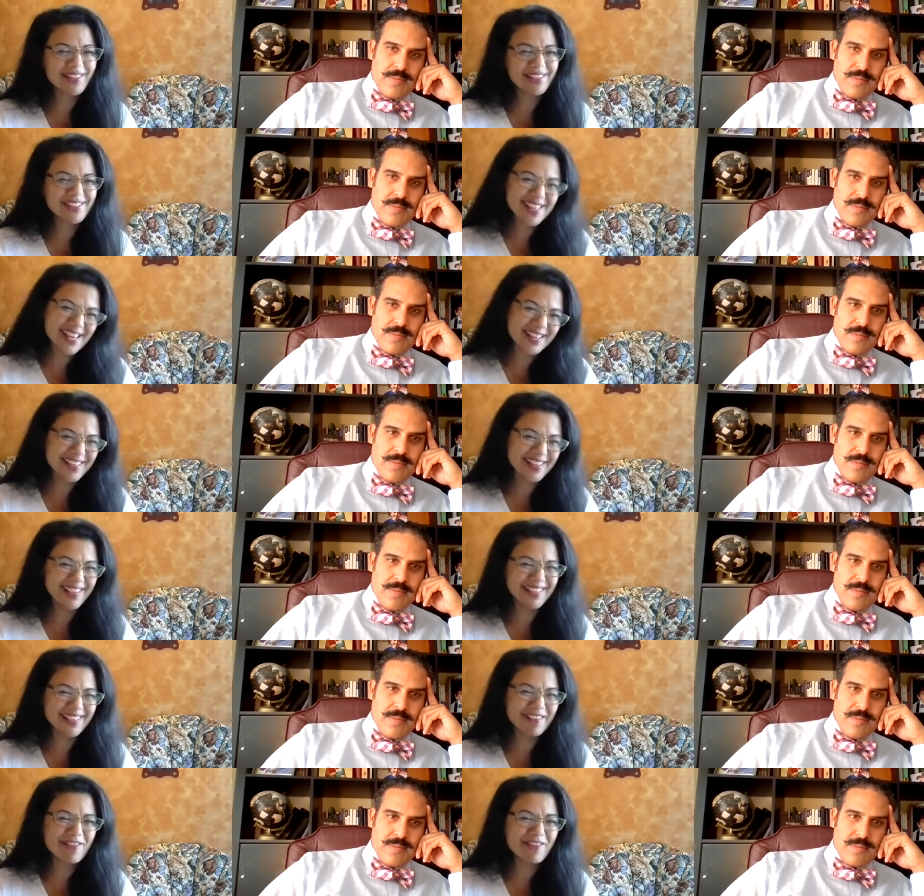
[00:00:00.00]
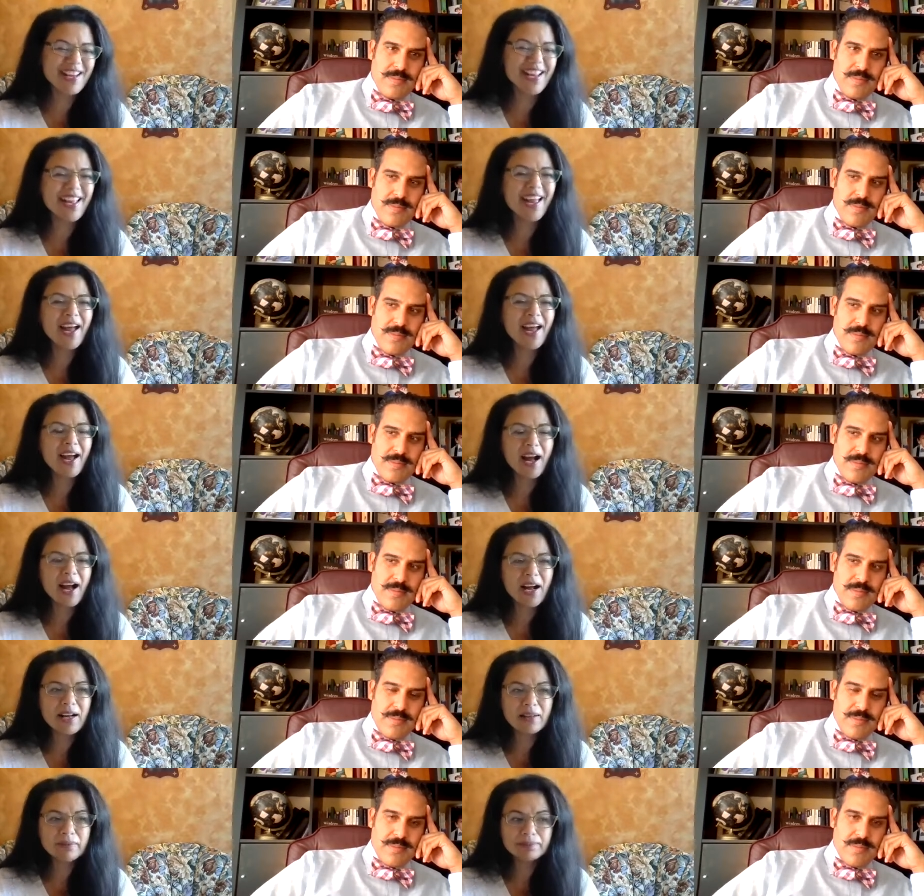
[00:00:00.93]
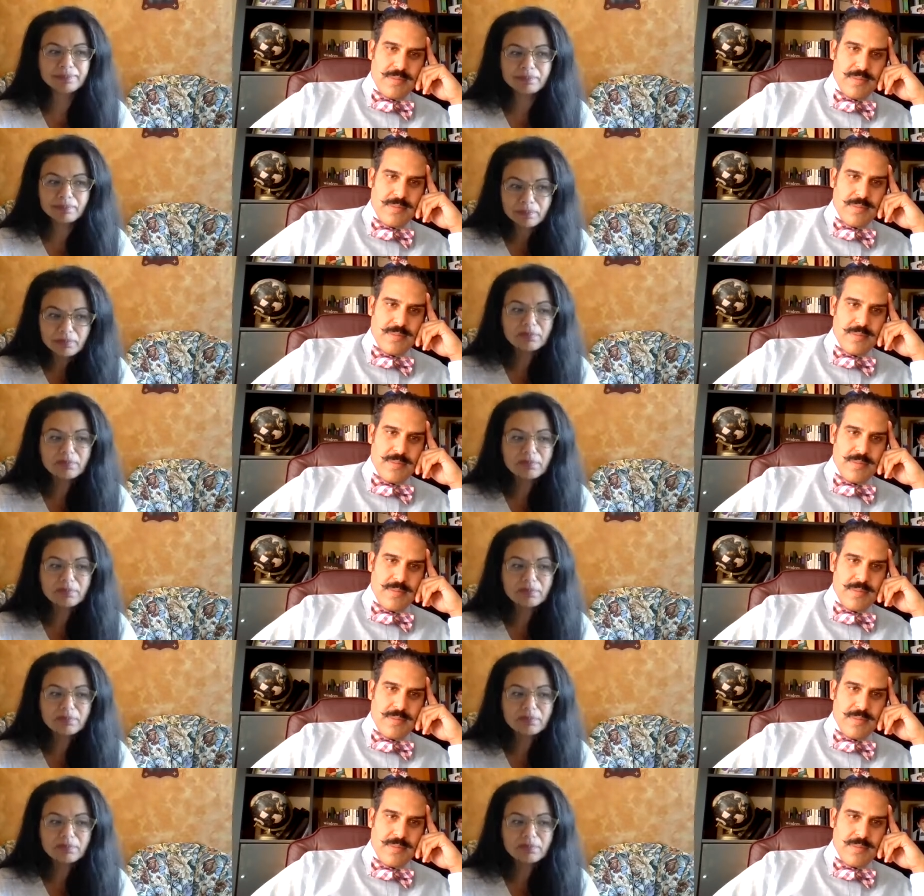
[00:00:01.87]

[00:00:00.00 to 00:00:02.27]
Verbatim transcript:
Speaker 1: the Sunday living, um,